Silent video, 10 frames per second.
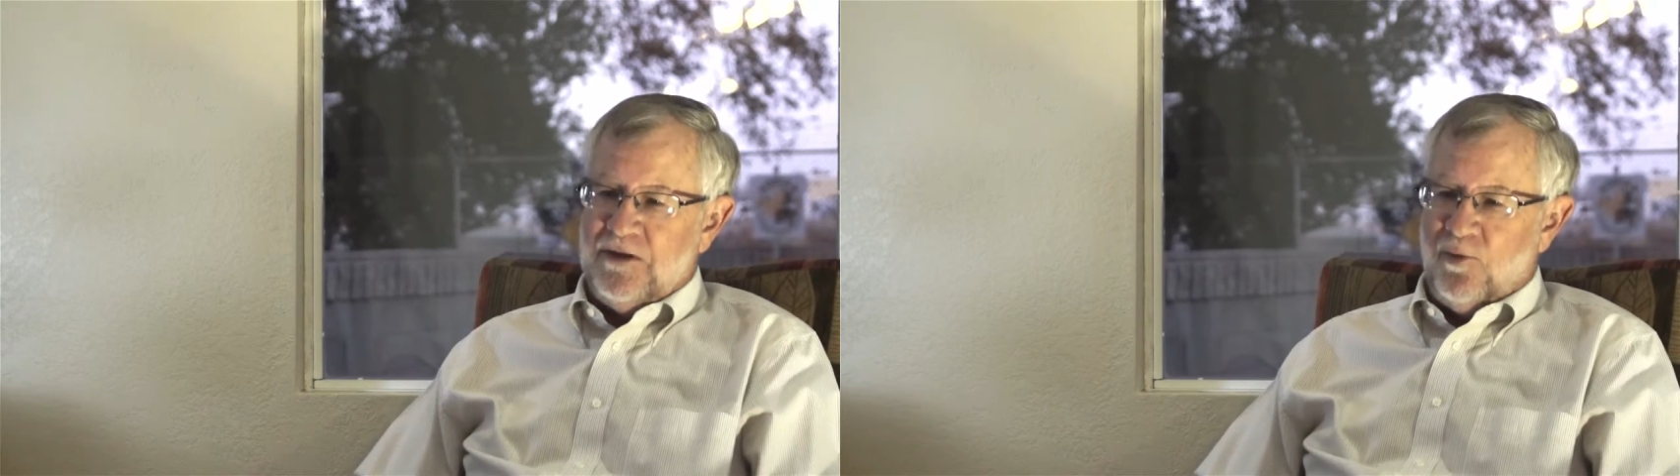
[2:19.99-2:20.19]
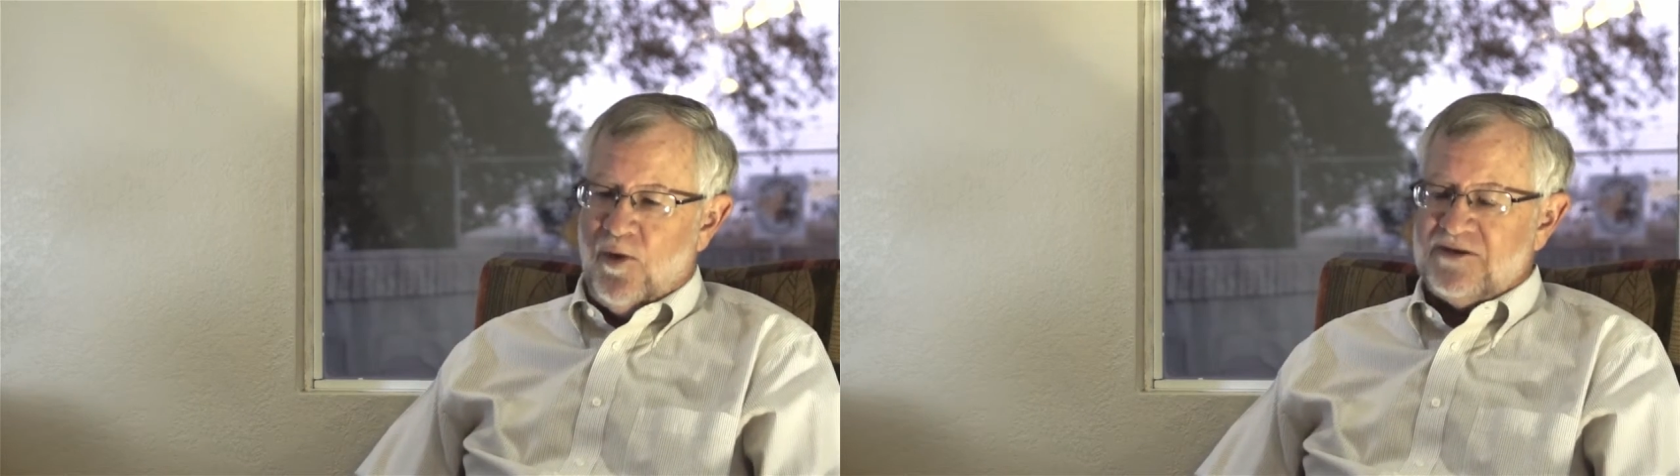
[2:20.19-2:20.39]

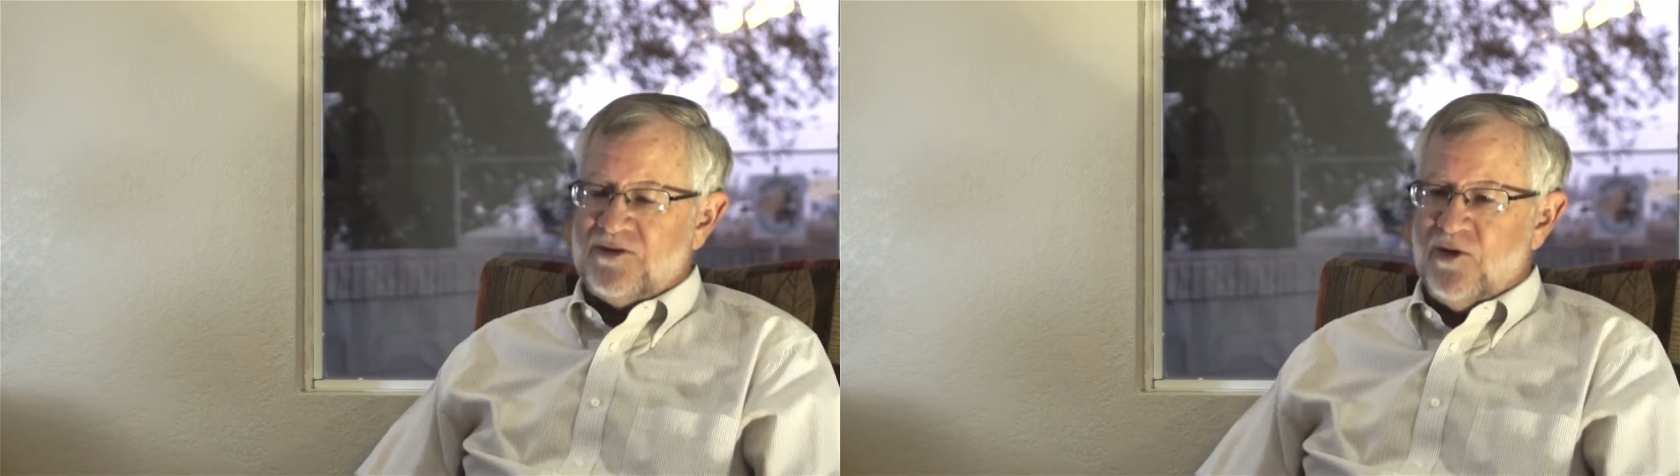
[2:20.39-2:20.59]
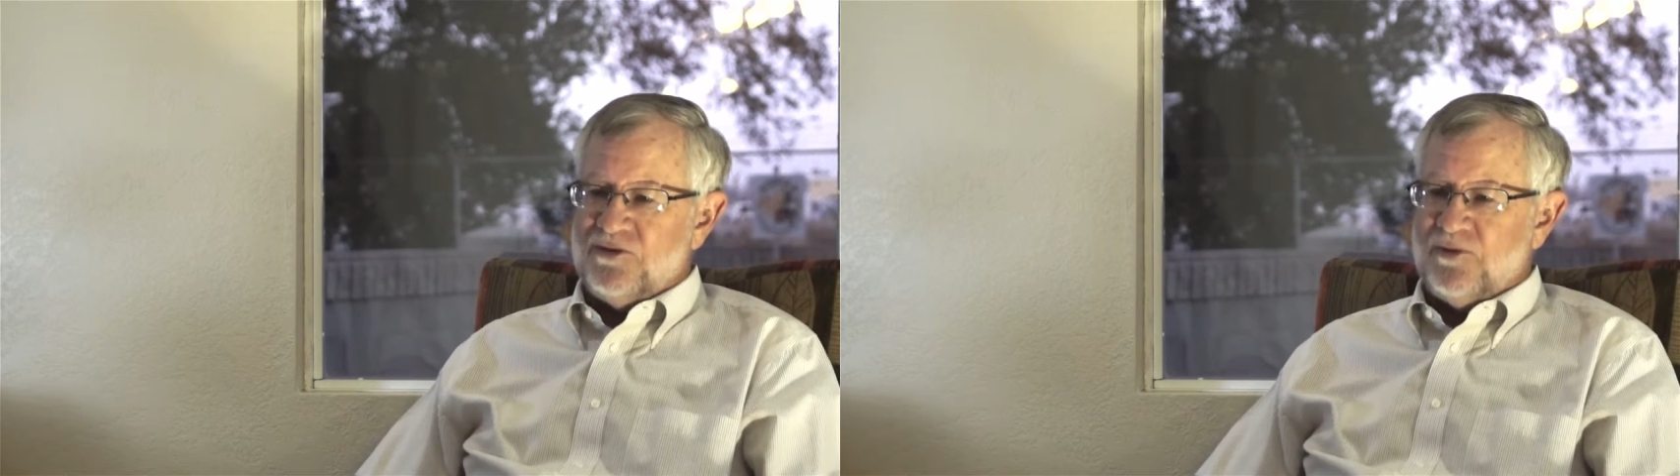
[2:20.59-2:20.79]
West
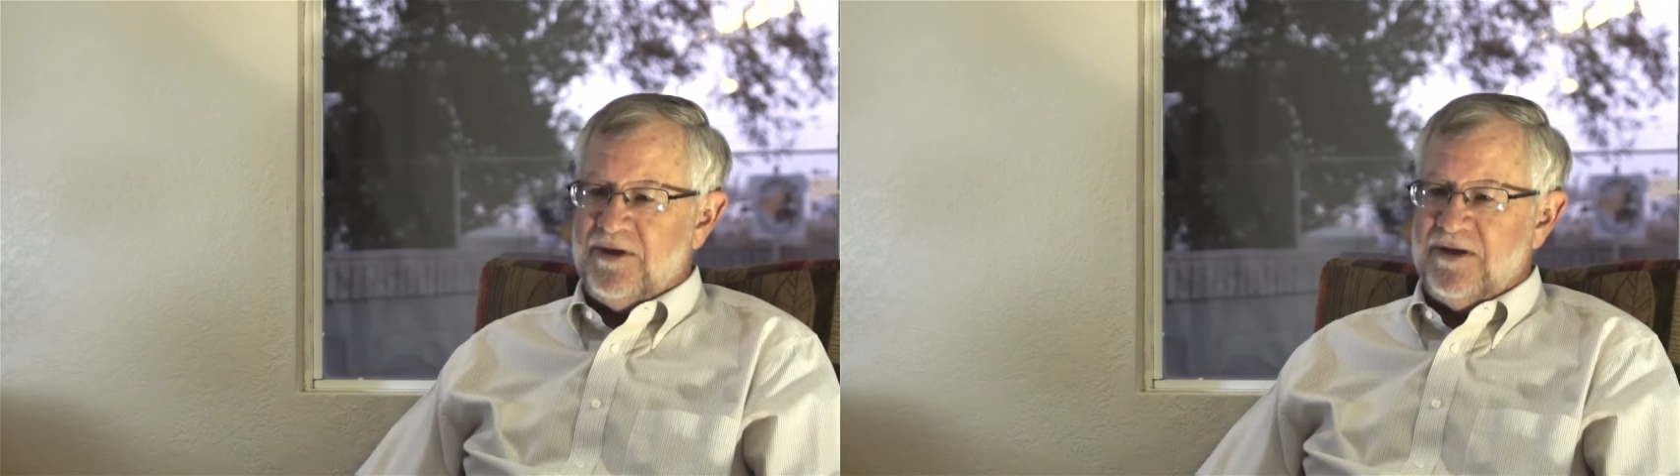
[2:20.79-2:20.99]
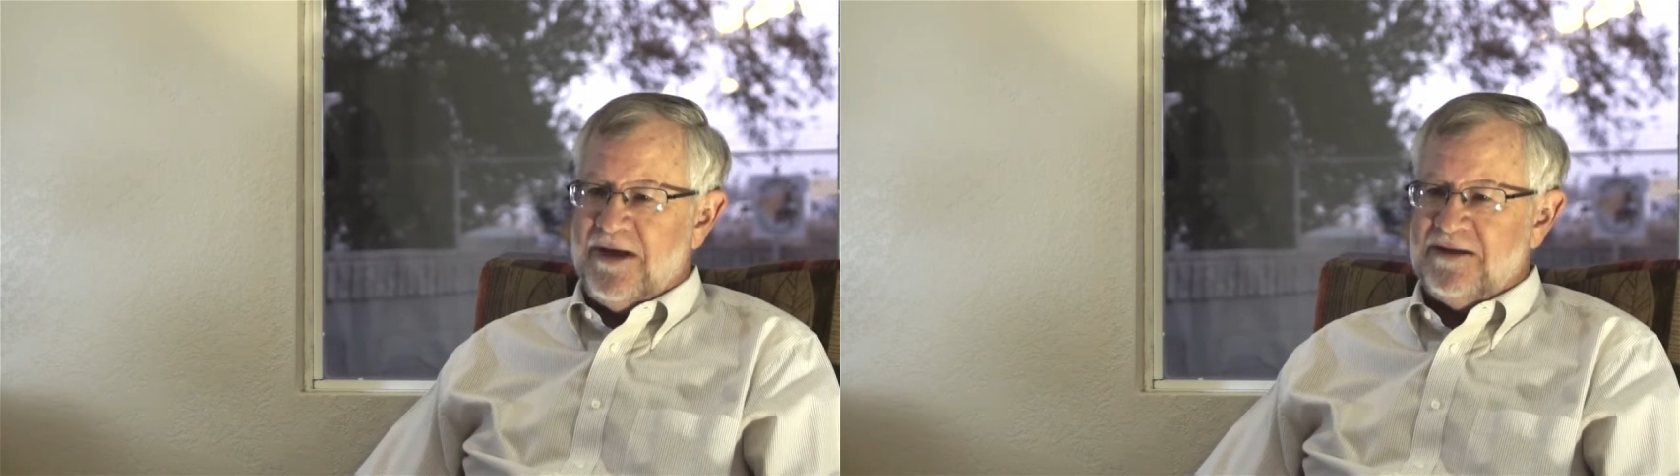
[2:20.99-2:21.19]
Coast
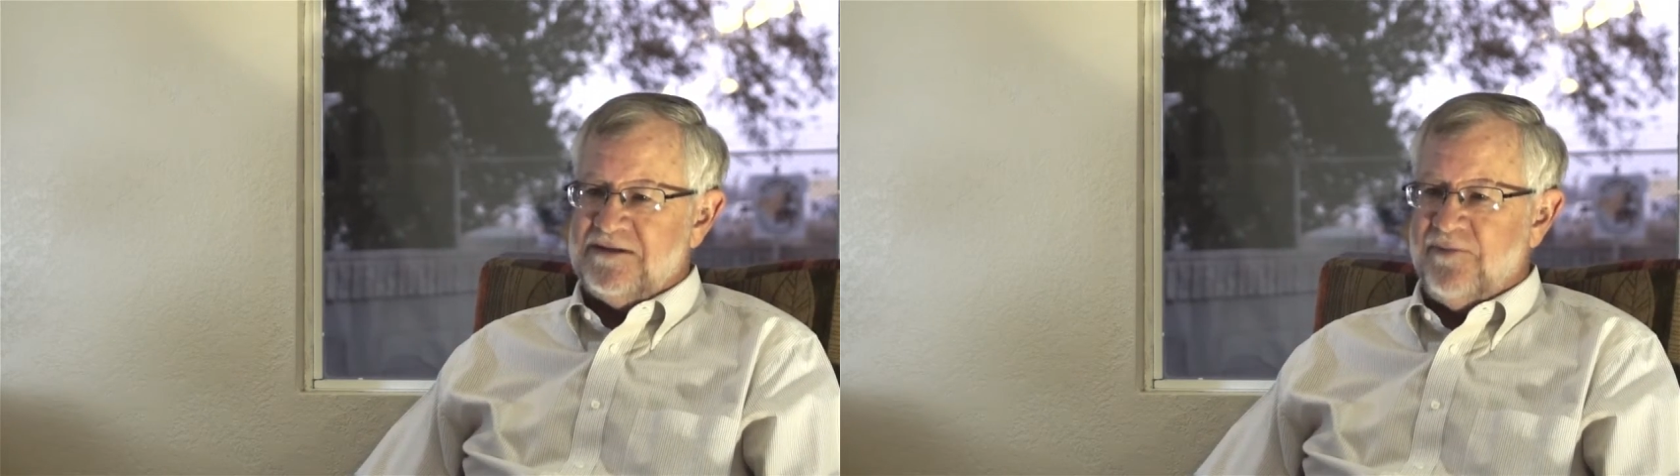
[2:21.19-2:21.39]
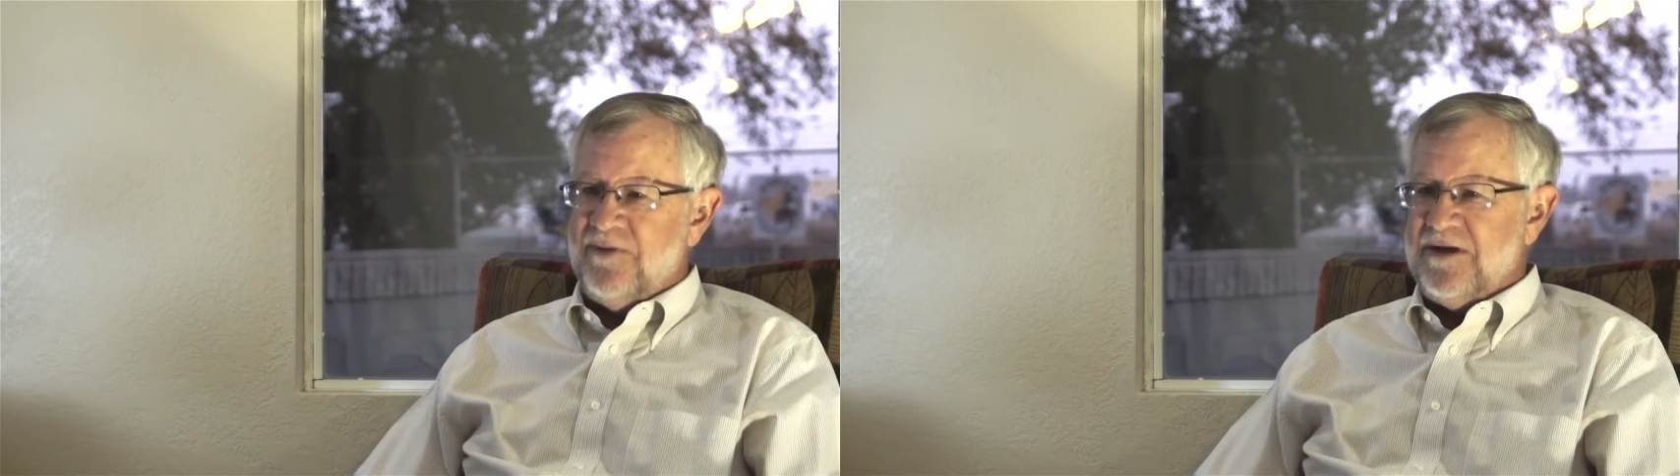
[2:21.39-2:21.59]
Relays
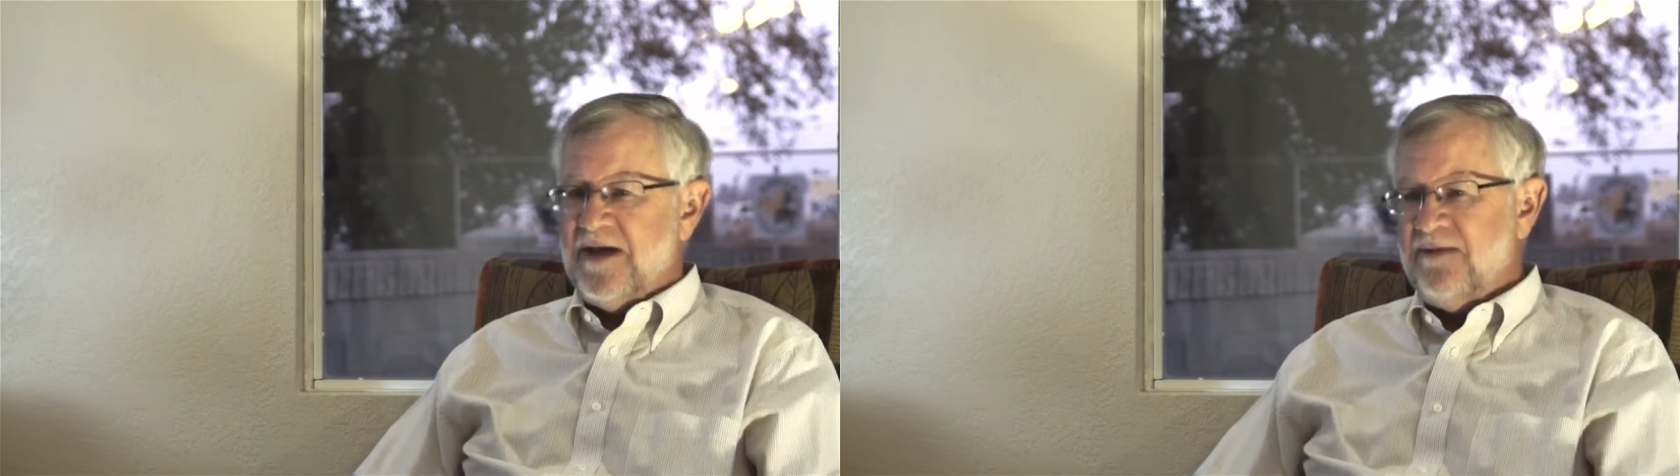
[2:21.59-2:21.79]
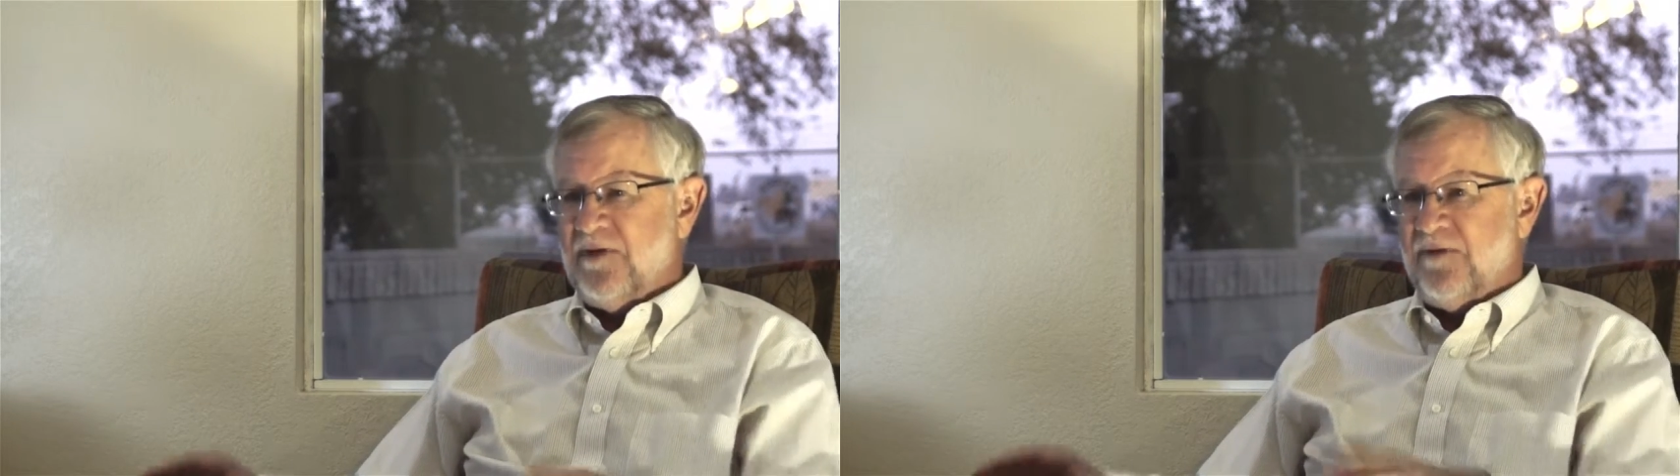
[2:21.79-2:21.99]
that became the